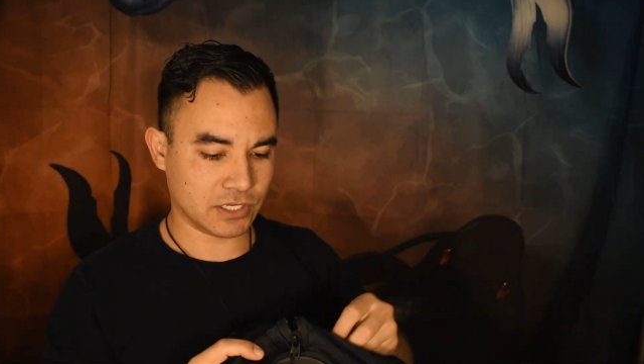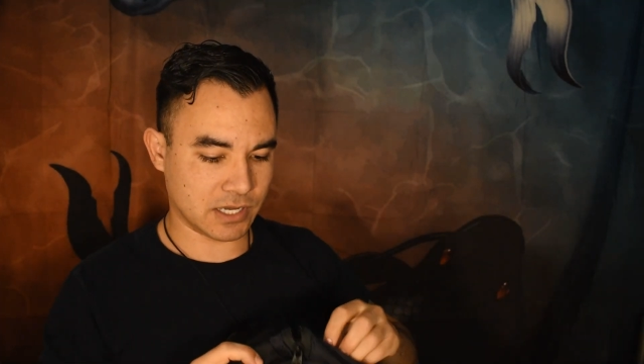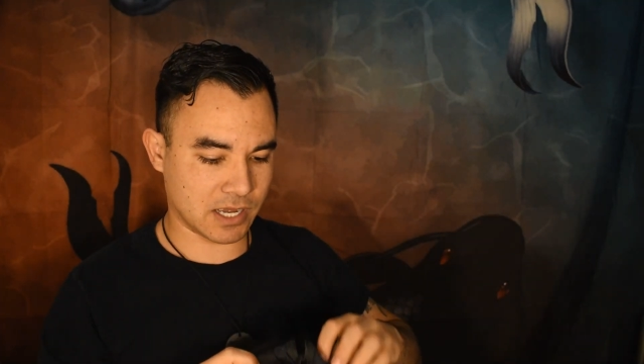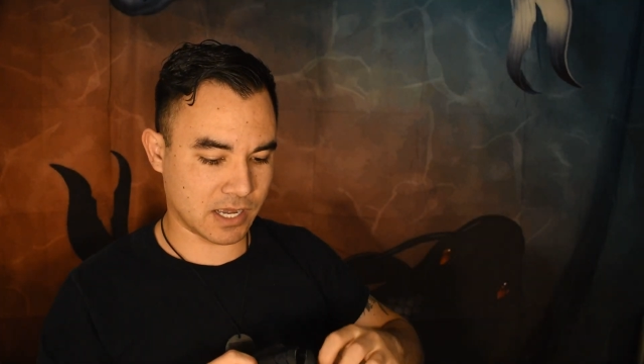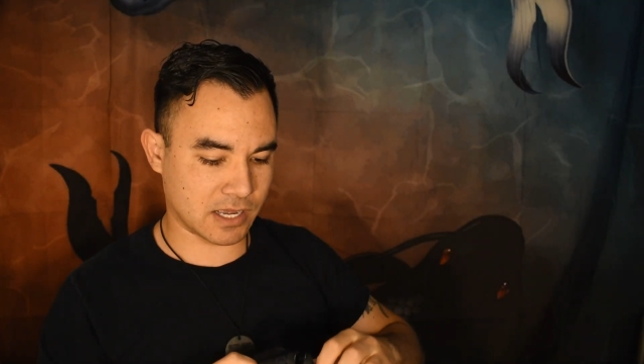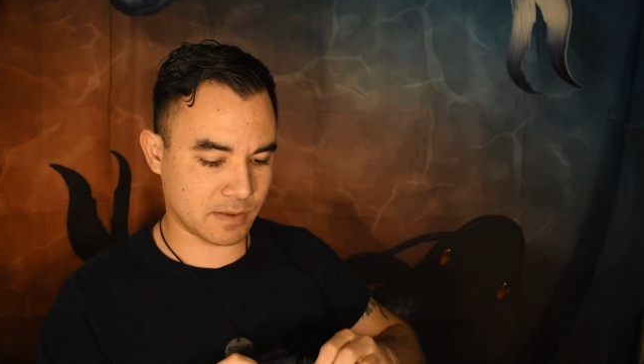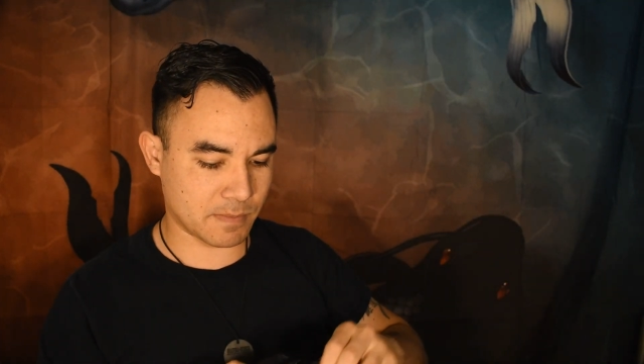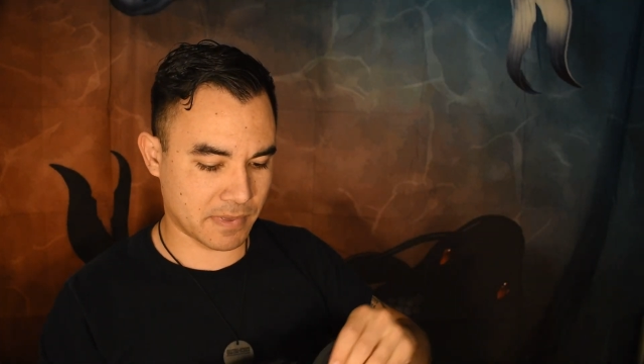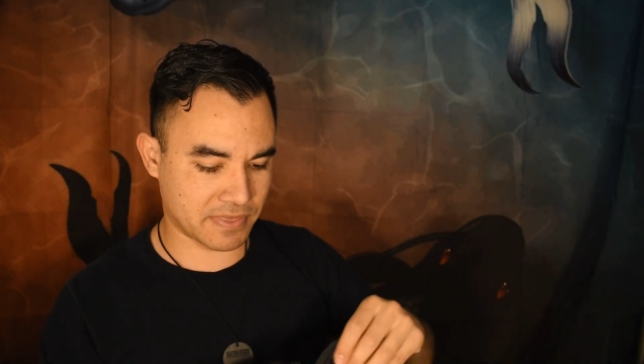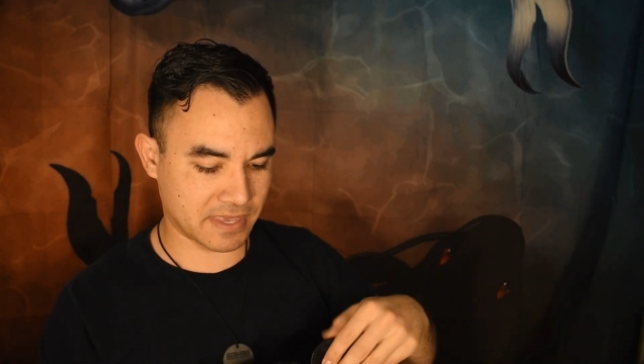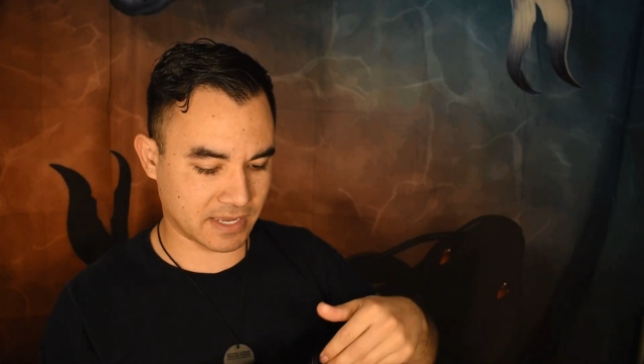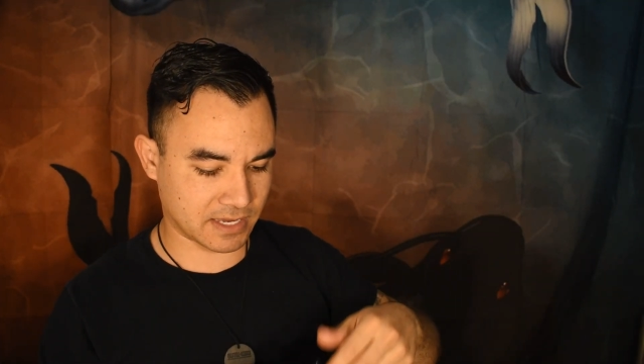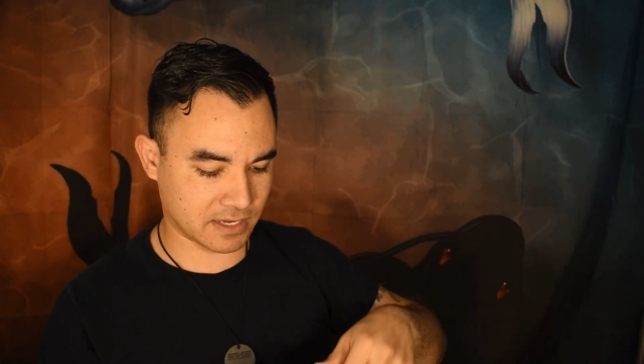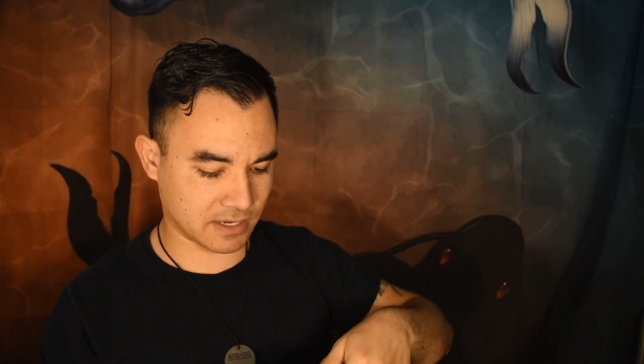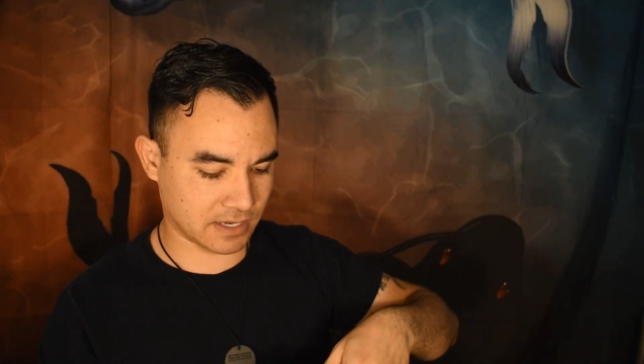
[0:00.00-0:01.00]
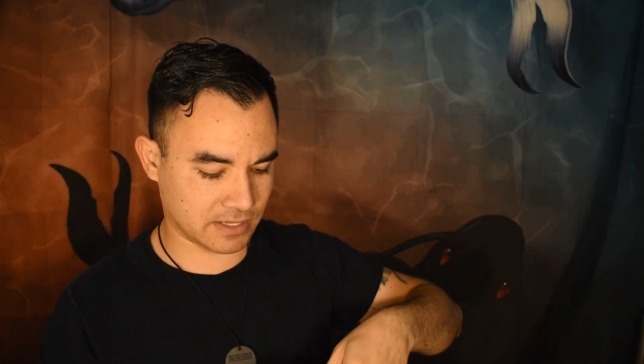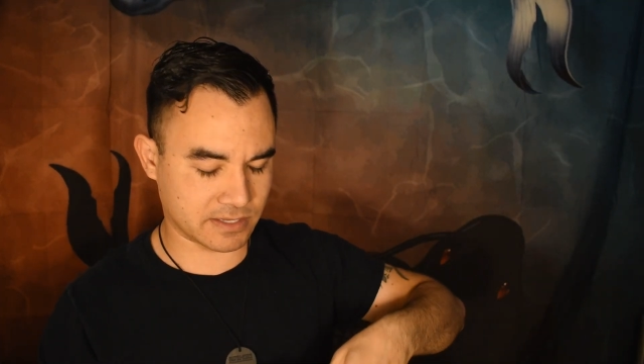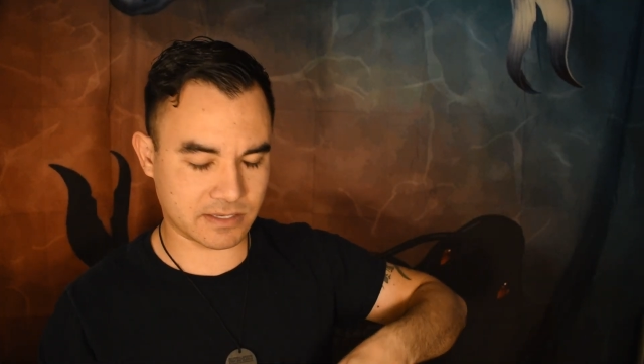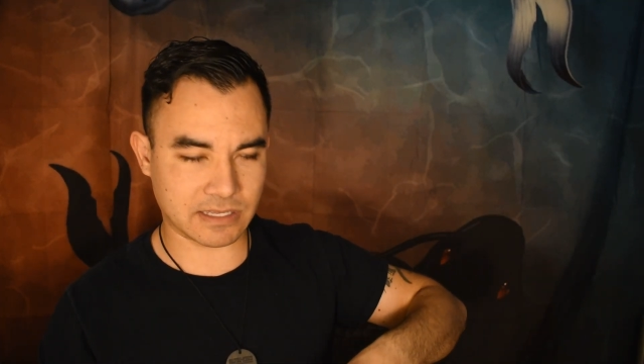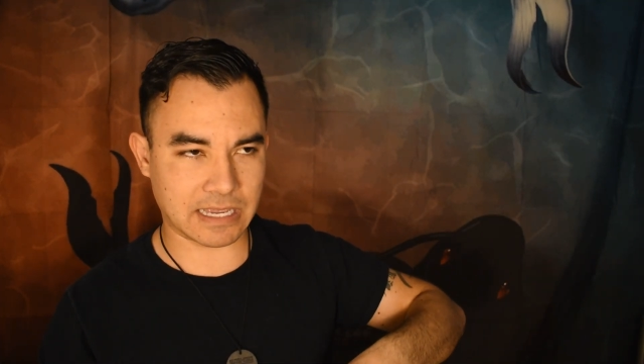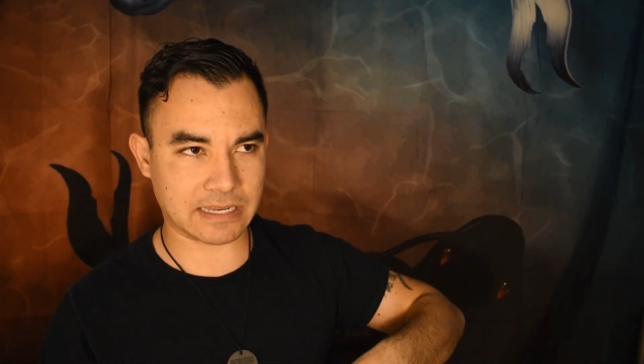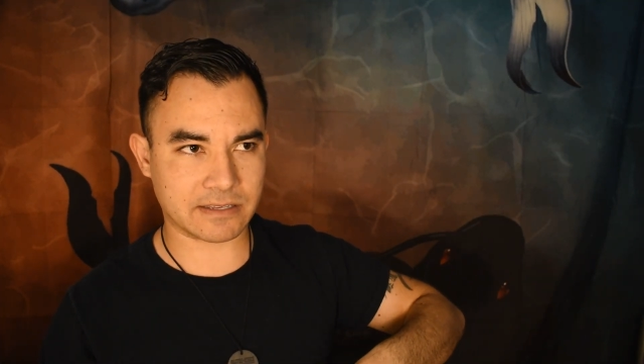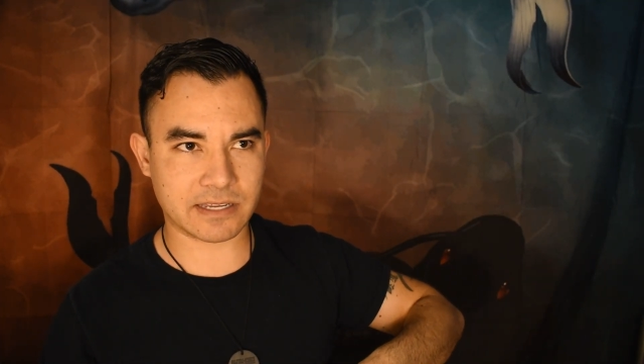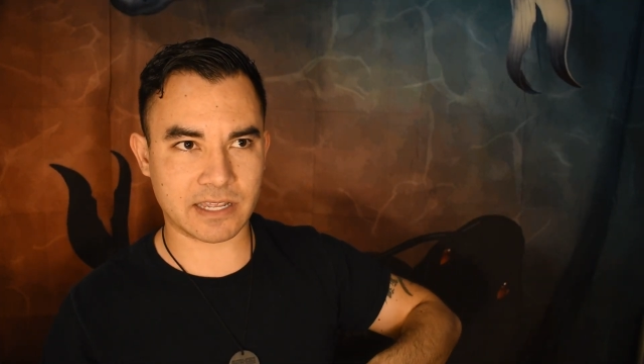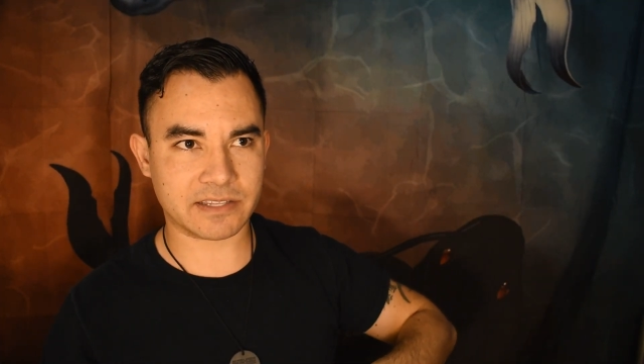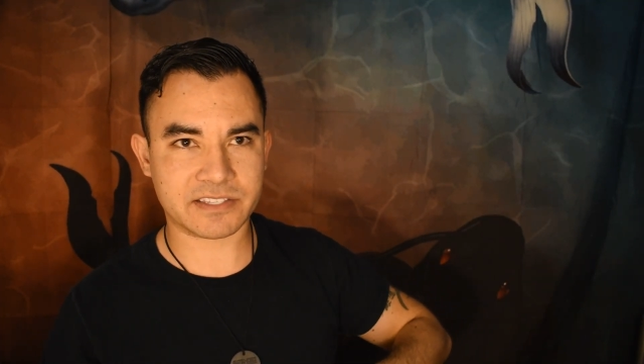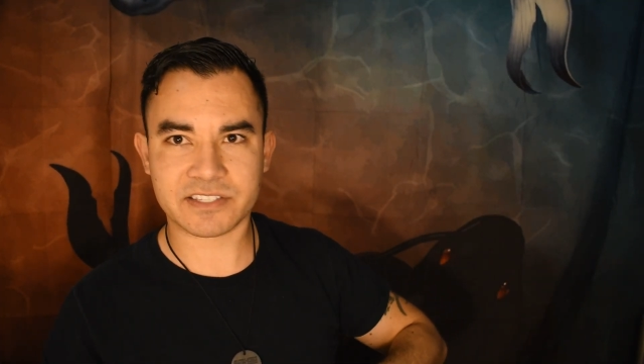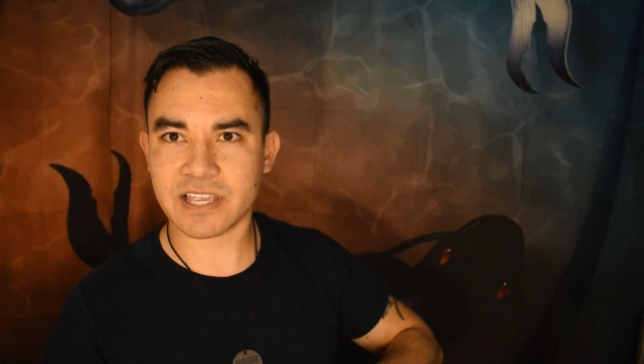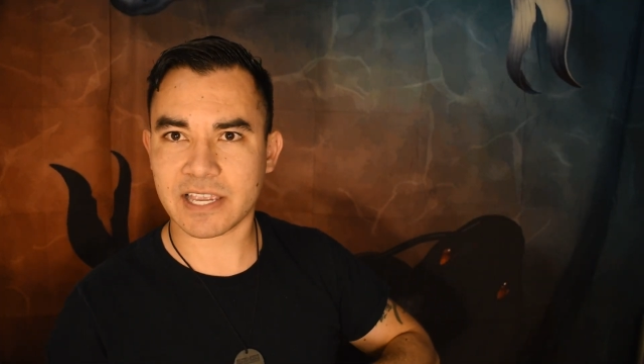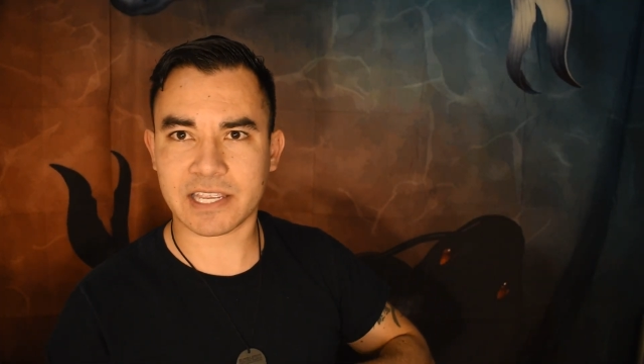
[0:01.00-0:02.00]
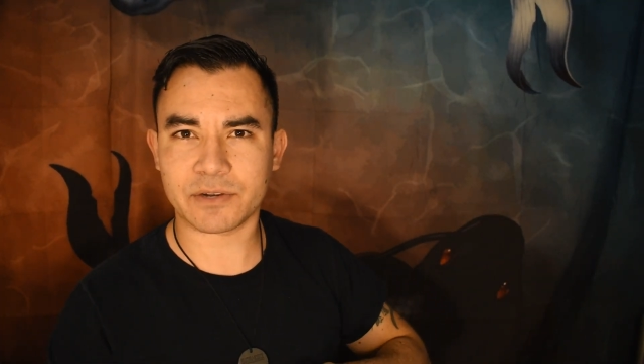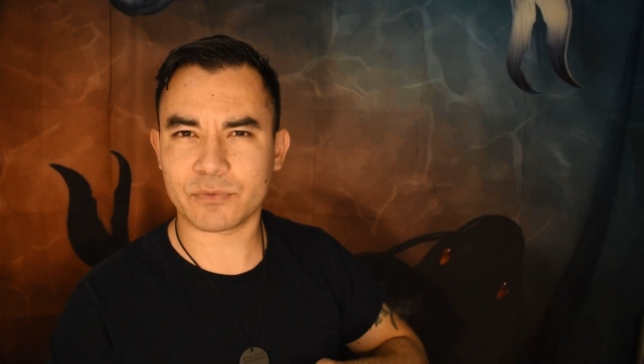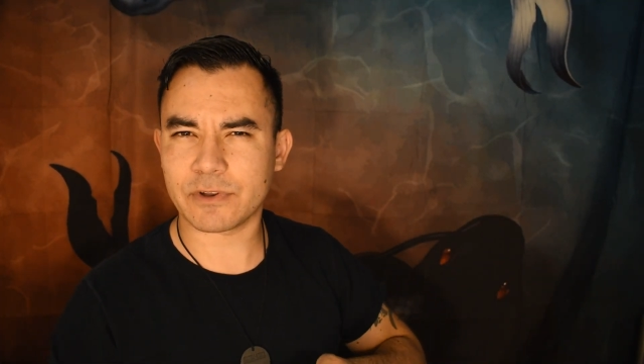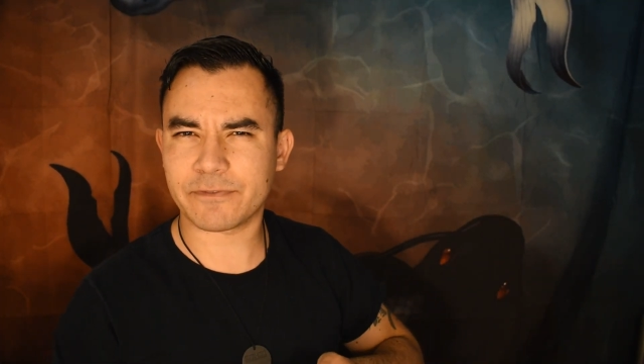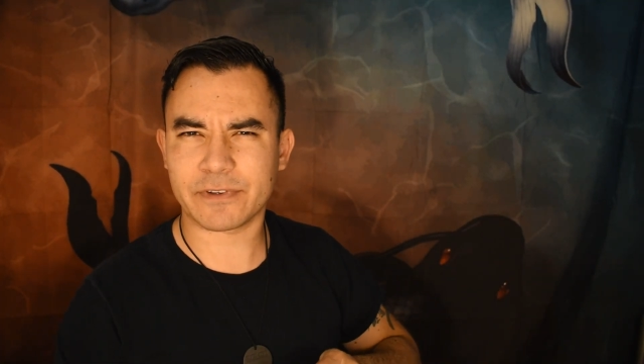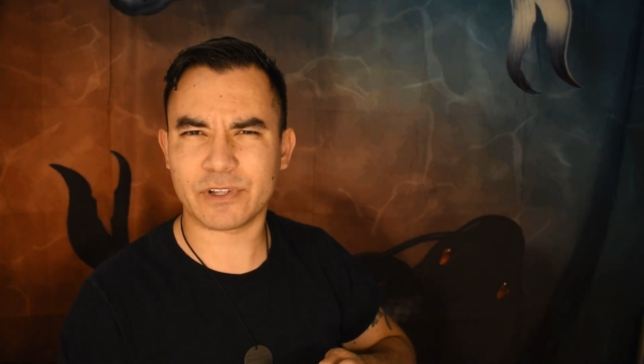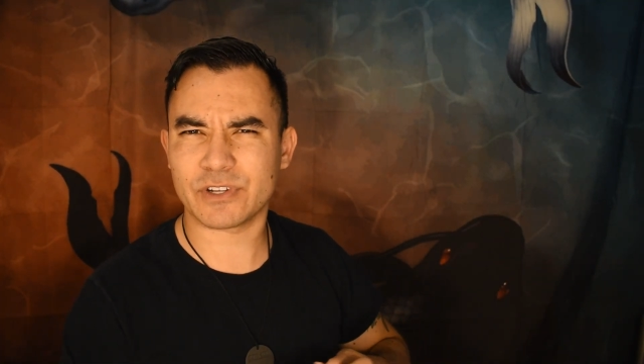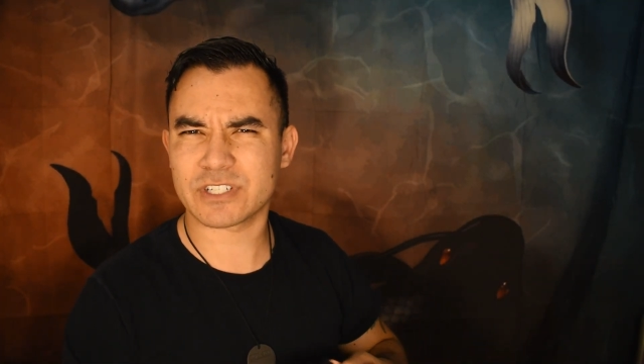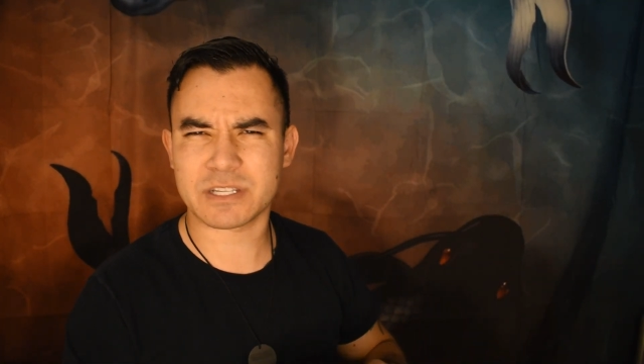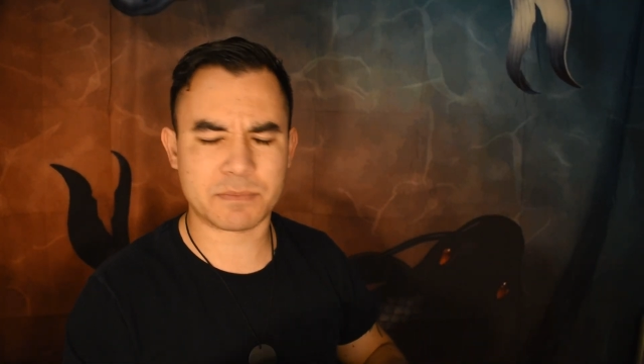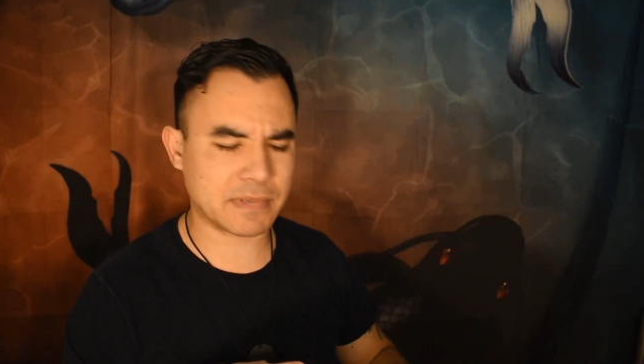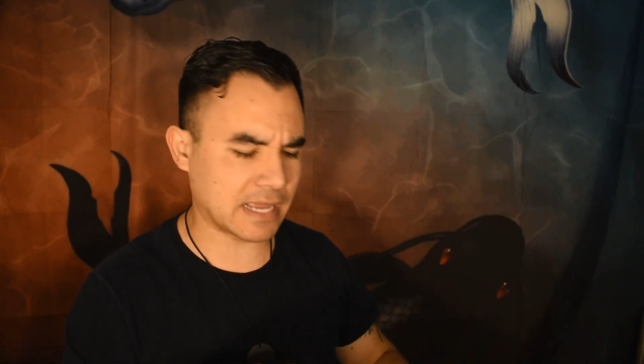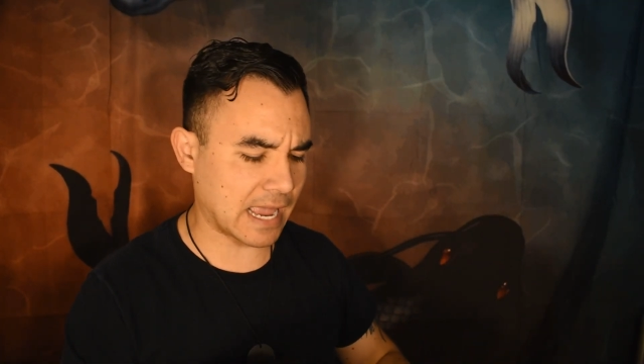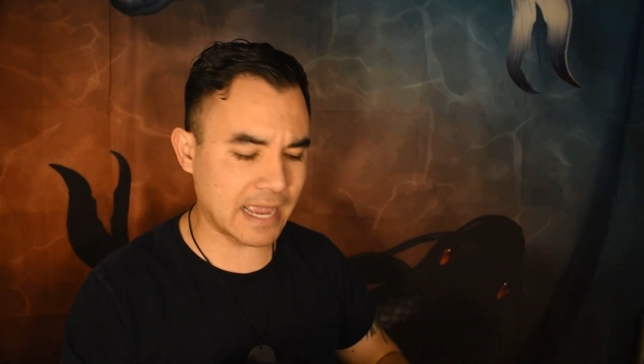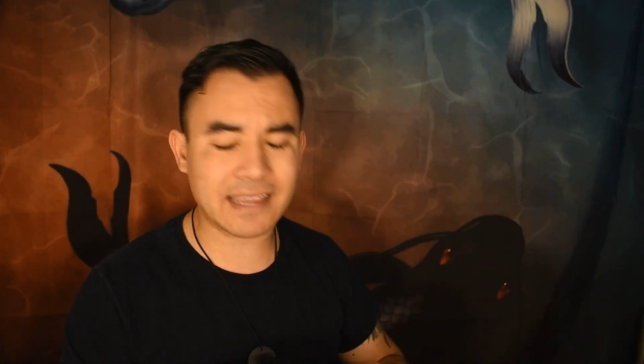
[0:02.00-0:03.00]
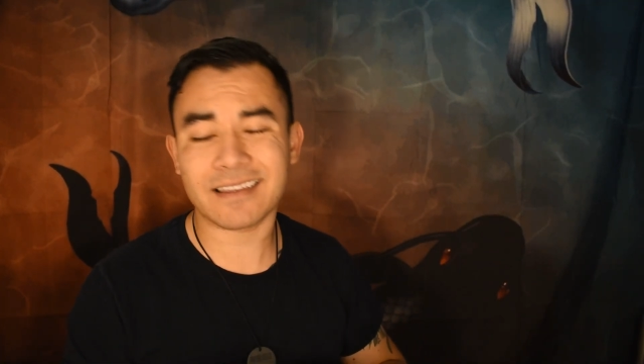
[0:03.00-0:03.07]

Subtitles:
I think it's like 10-second refill or something.